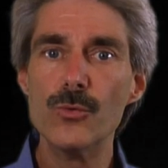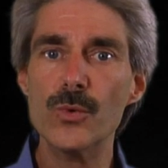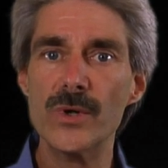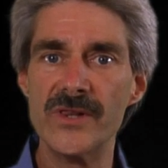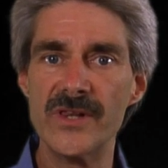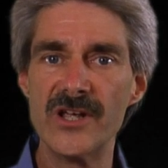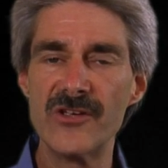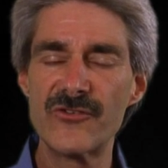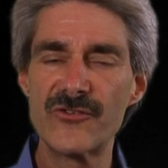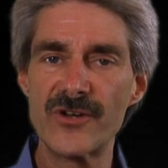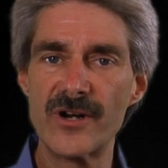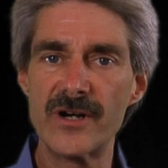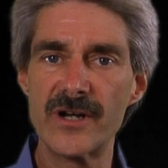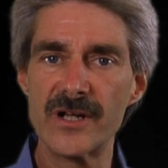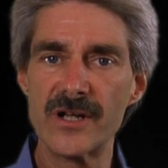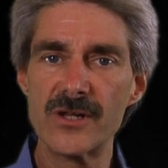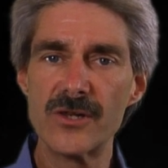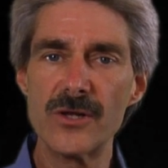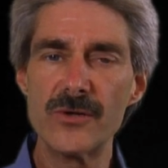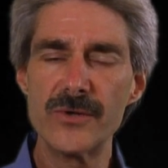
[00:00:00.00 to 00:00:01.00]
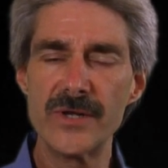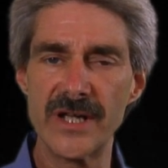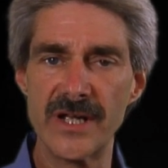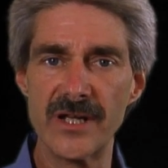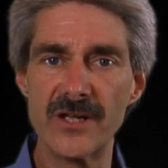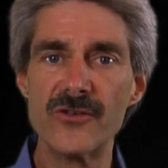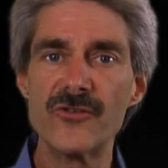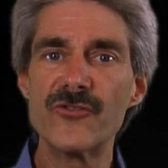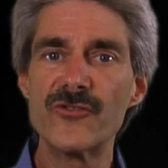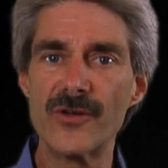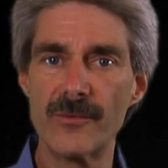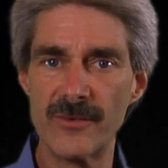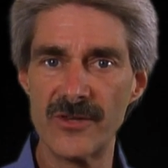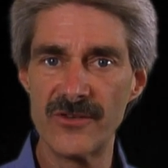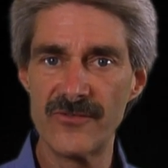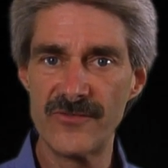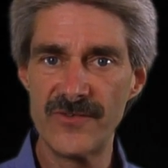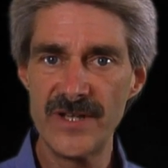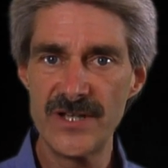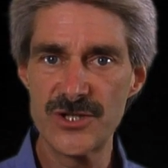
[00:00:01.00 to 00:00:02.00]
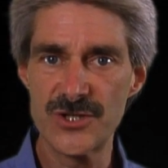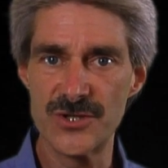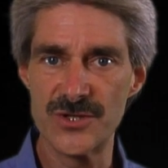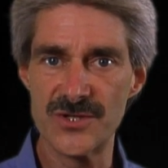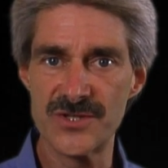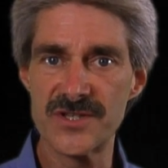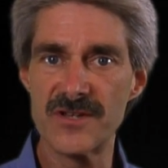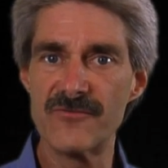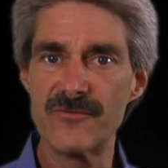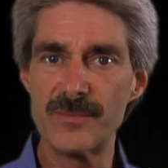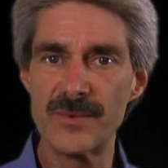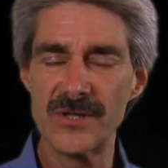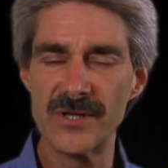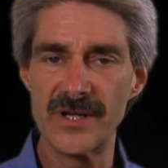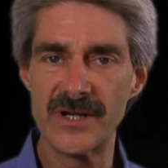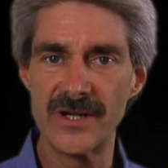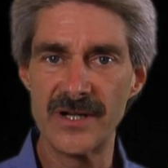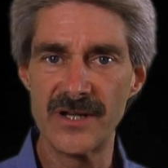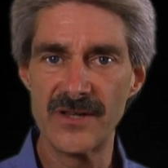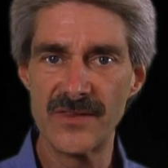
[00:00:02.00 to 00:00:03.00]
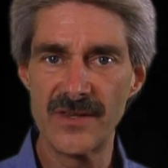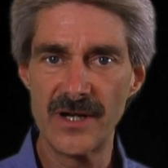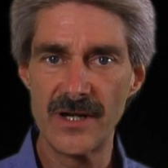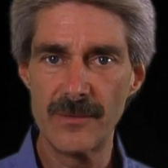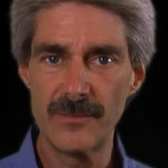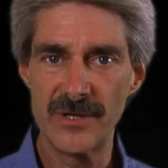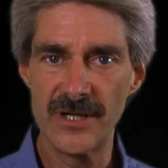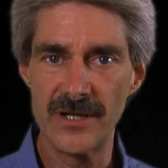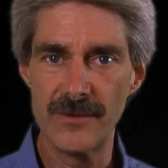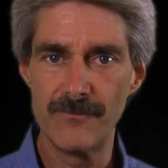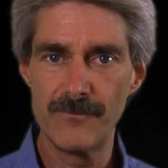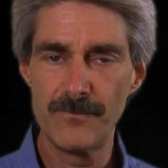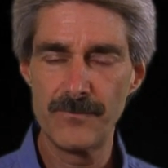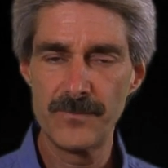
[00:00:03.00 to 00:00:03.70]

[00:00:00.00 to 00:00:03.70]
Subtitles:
when they start including some of the features of polarity therapy.